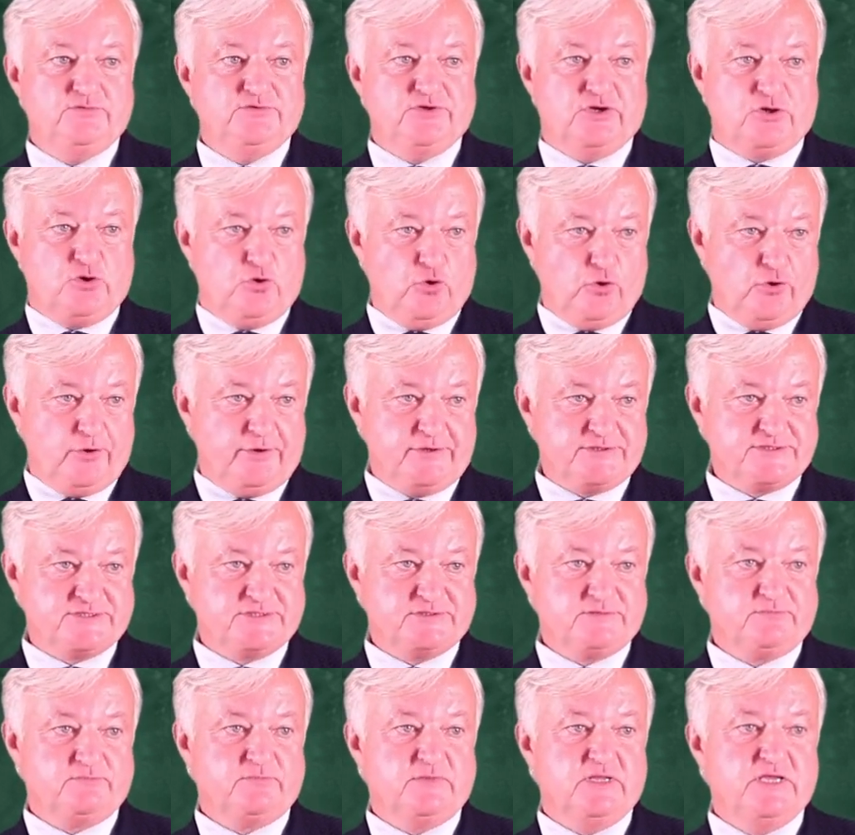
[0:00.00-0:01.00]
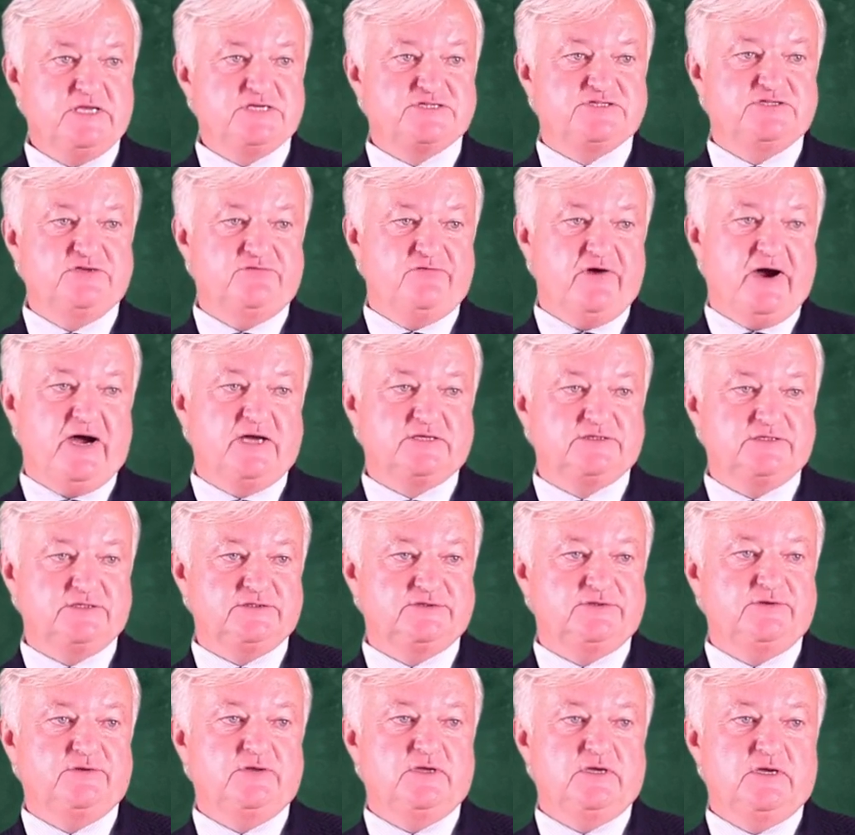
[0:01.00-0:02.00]
The course is
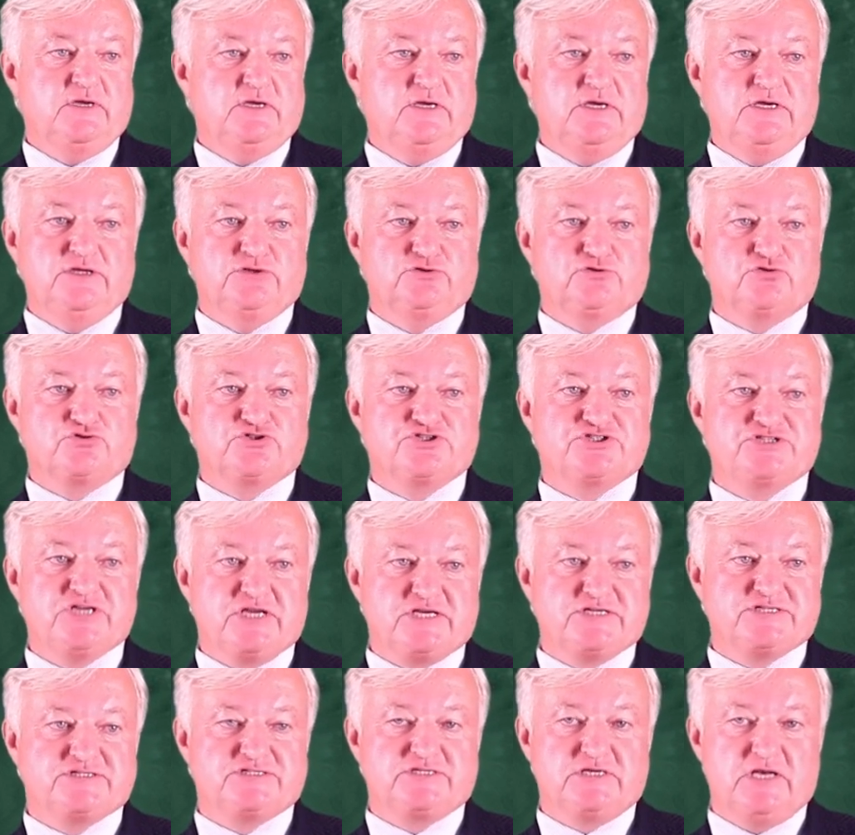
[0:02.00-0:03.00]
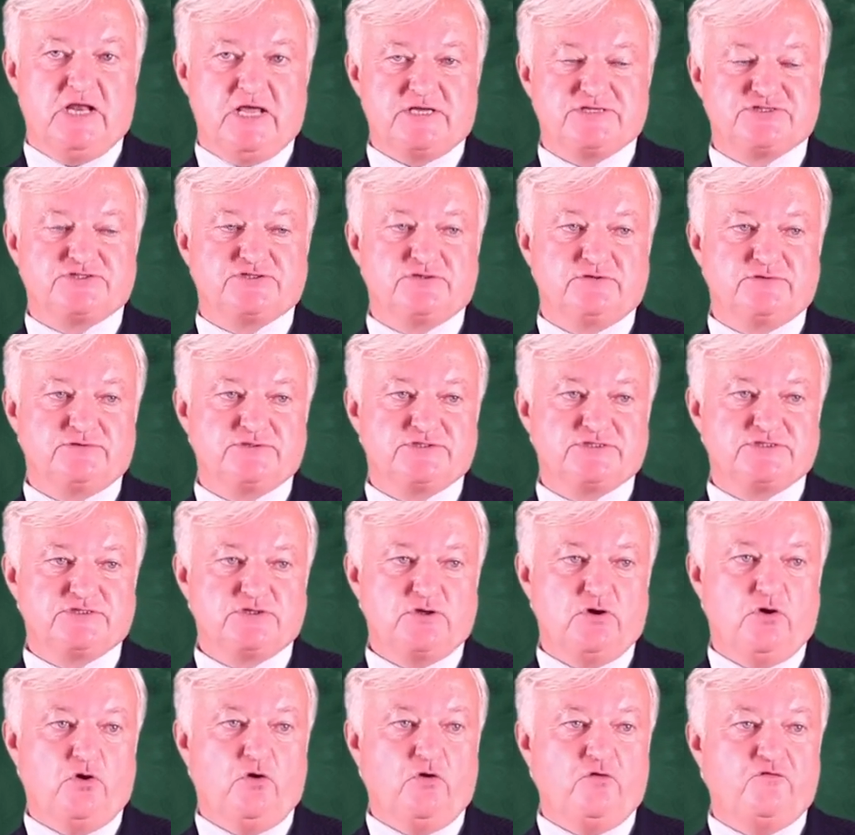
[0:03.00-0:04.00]
divided into 6
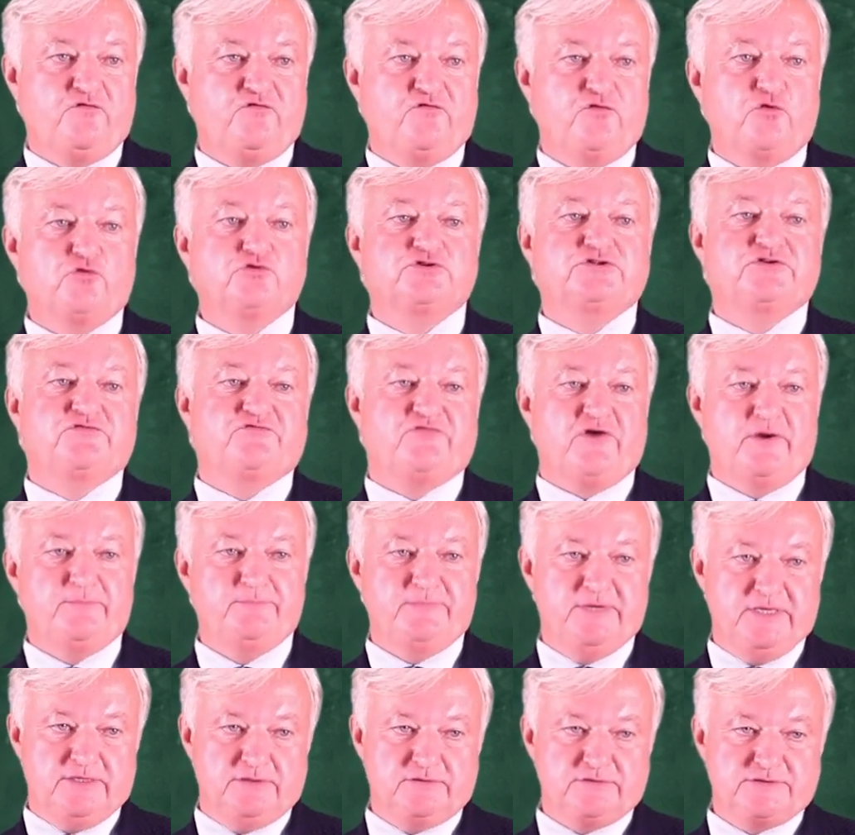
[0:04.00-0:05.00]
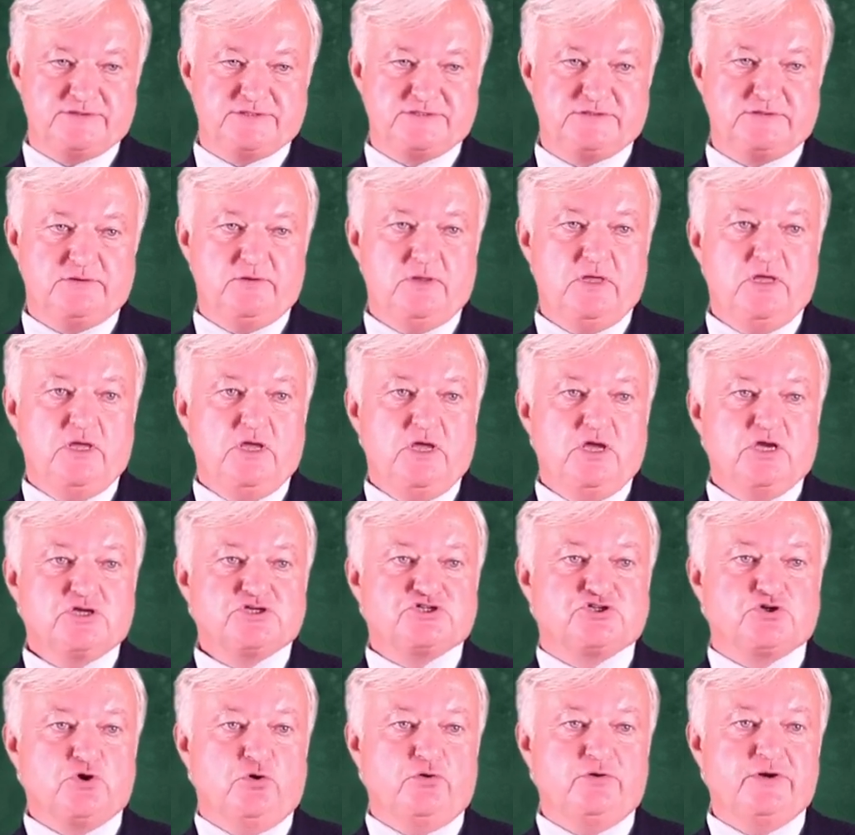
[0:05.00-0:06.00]
lessons of 45 minutes,
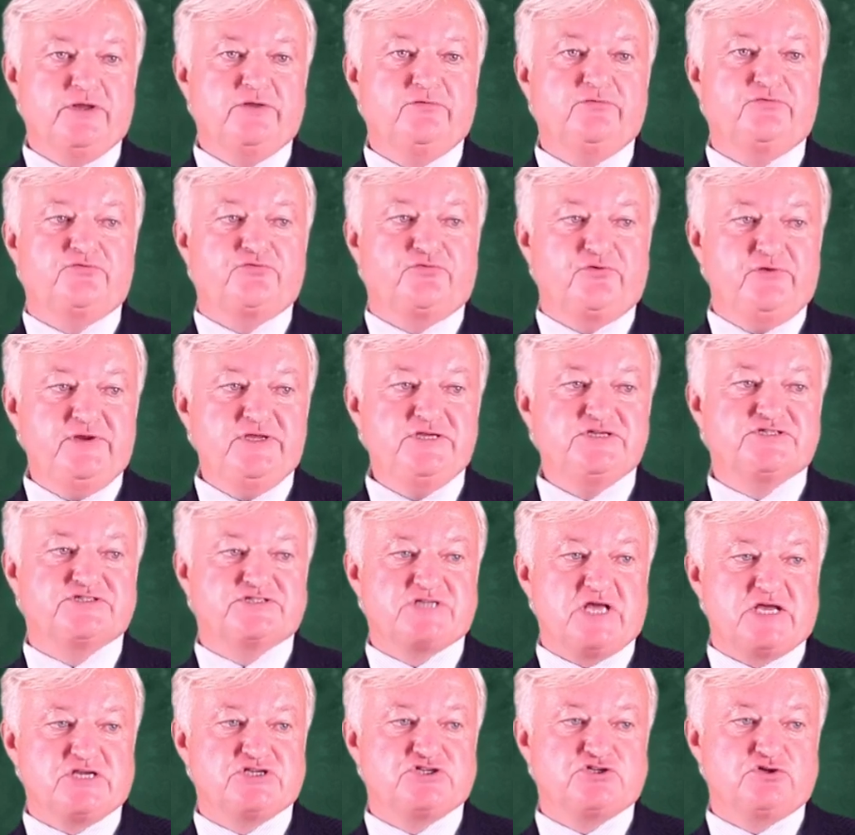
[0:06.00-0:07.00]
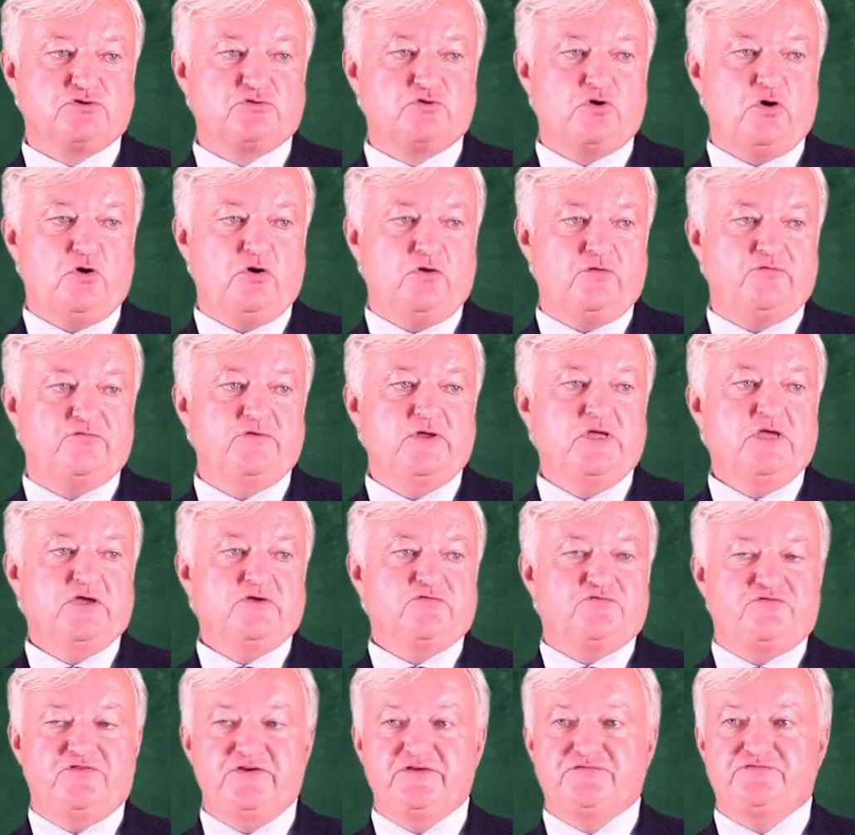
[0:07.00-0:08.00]
shown in 3 sessions of
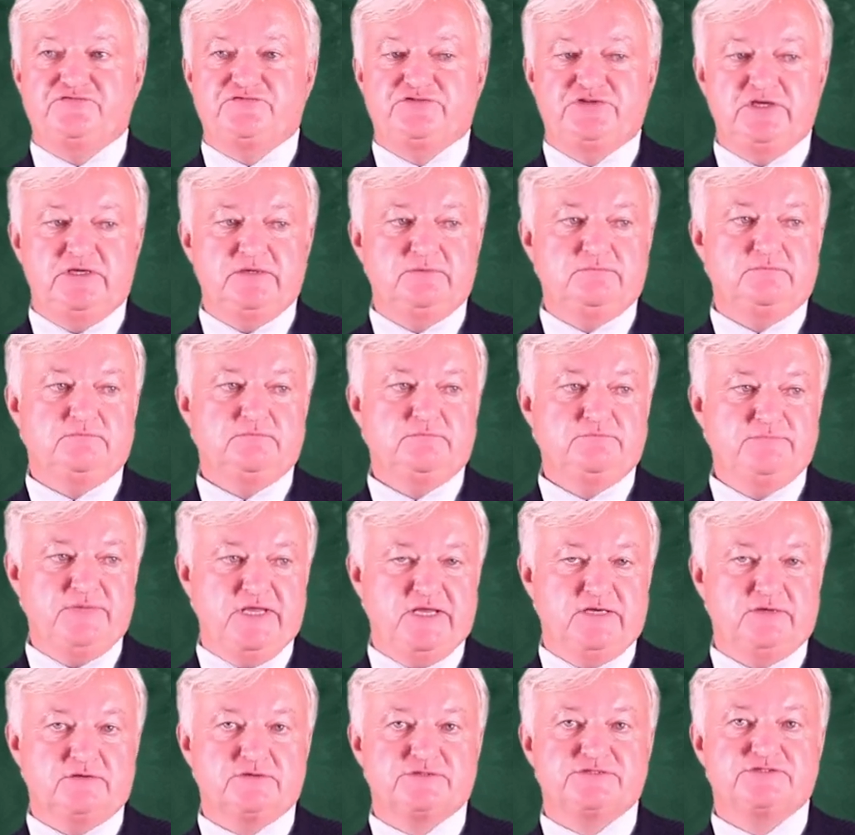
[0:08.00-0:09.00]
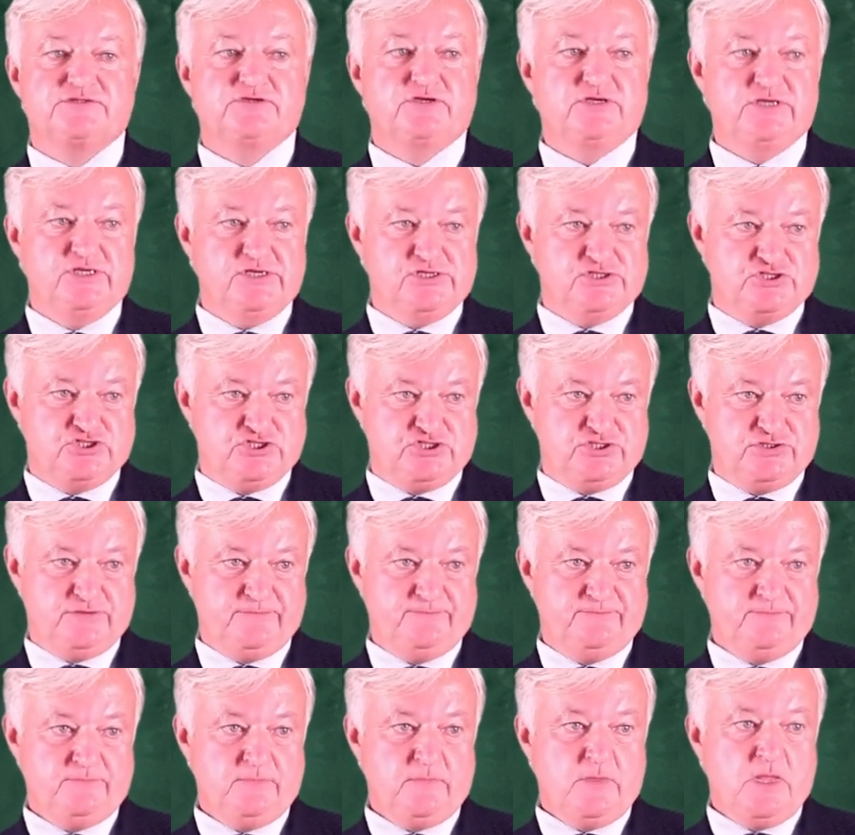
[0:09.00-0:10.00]
15 minutes each.